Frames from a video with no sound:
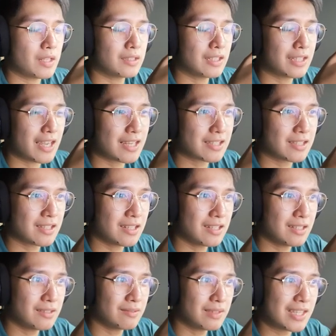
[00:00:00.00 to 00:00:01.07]
that has
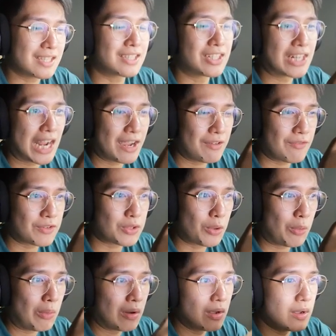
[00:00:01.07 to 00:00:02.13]
the disk drive so